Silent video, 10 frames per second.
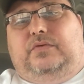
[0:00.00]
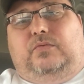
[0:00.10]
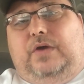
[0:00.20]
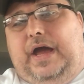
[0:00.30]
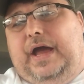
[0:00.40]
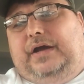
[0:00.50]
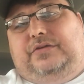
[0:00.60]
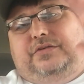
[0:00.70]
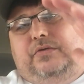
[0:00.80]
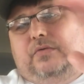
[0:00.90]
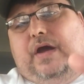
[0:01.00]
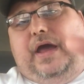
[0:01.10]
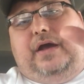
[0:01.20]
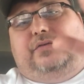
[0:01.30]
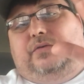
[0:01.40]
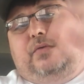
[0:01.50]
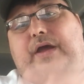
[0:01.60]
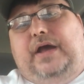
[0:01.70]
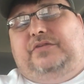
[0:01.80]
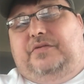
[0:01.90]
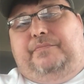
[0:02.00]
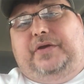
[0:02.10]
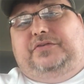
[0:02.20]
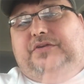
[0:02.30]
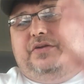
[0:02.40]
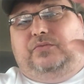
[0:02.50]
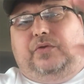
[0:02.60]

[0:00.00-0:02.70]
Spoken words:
racks and racks and racks of pistons